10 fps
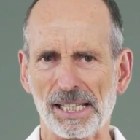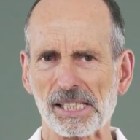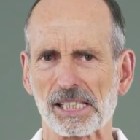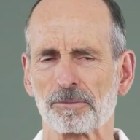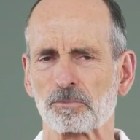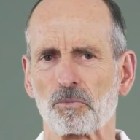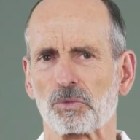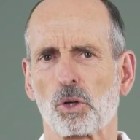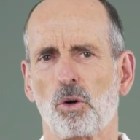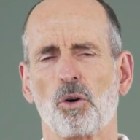and you
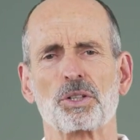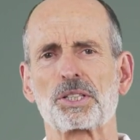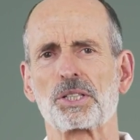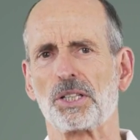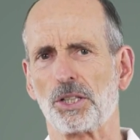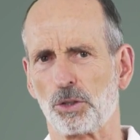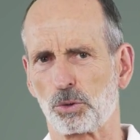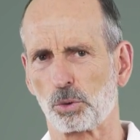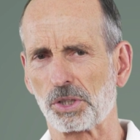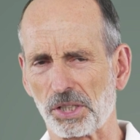pull the
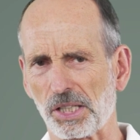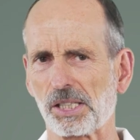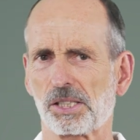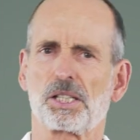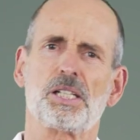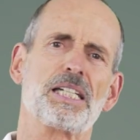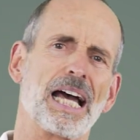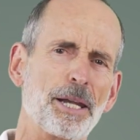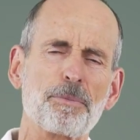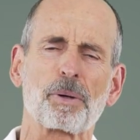handbrake.
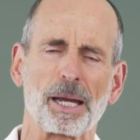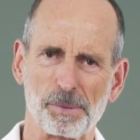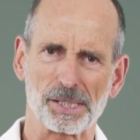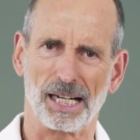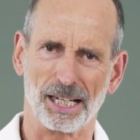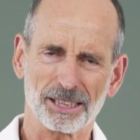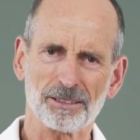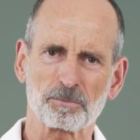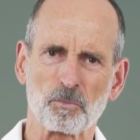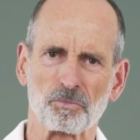Part of your
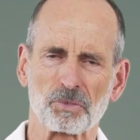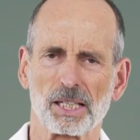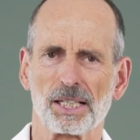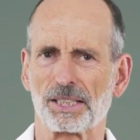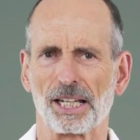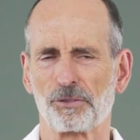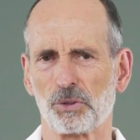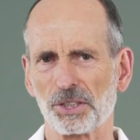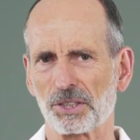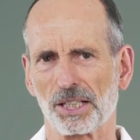100
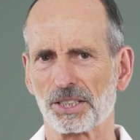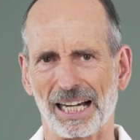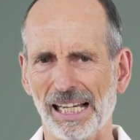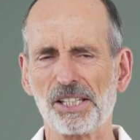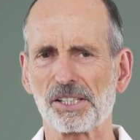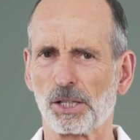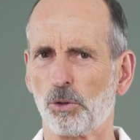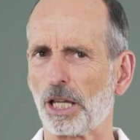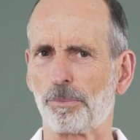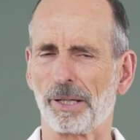horsepower will get
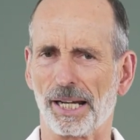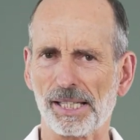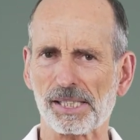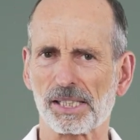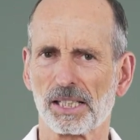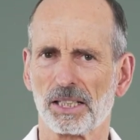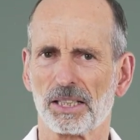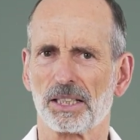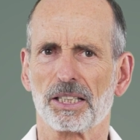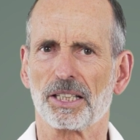jammed into your
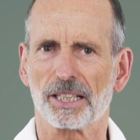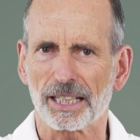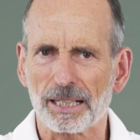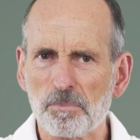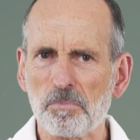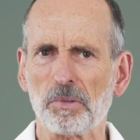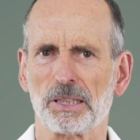joint,